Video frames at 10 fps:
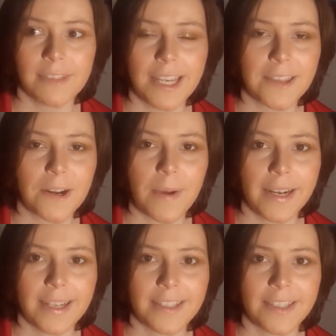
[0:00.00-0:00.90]
take their
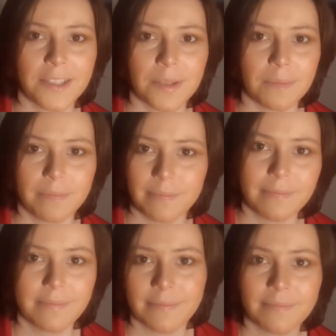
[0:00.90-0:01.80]
writing to some
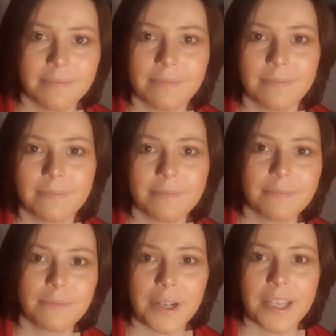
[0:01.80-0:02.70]

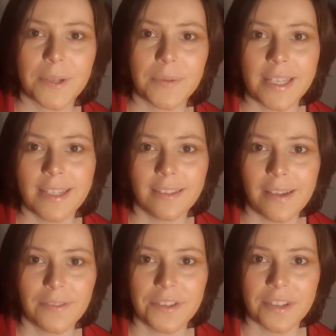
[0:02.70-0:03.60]
pretty unique
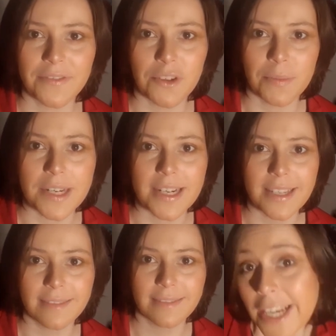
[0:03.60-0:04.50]
levels of
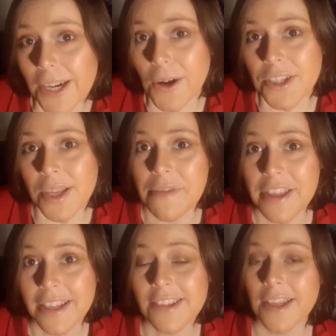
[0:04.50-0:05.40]
stupidity. Here are some
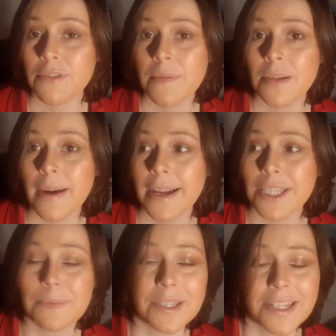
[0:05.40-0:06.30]
things that Criminal
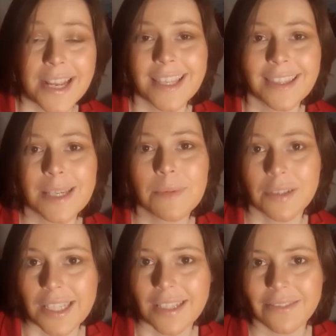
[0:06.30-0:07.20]
Minds mistakenly
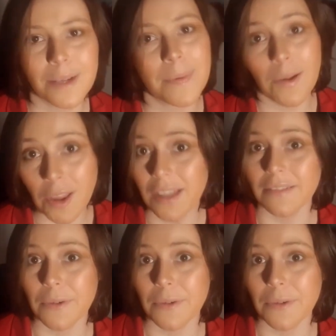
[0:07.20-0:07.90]
believe about law